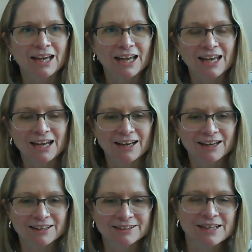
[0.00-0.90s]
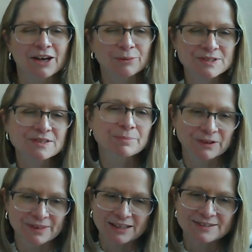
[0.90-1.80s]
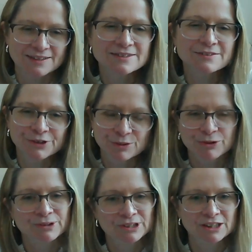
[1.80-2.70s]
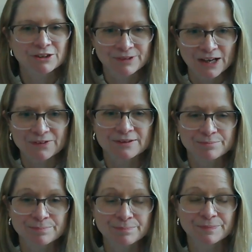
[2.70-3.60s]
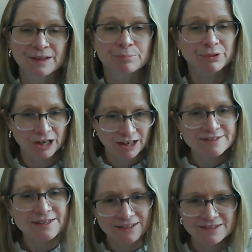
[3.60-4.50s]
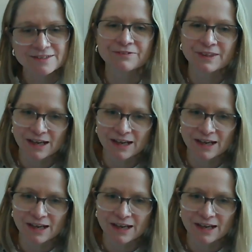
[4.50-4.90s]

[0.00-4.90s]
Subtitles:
and helps to build that sense of community around the process of the